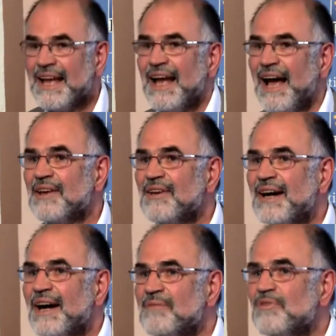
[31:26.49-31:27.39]
And
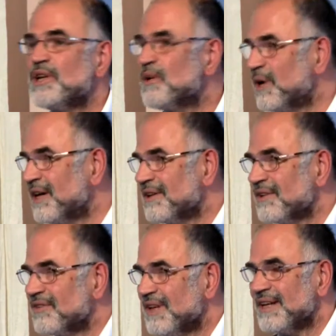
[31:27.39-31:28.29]
I'm fully aware
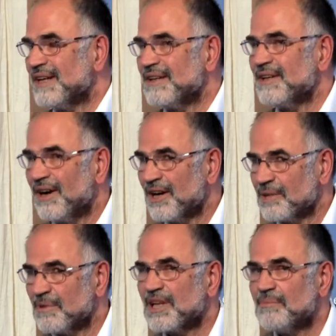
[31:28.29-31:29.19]
that the
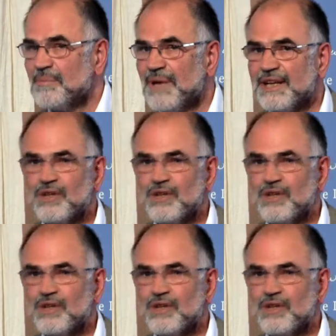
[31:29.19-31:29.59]
argument can be made,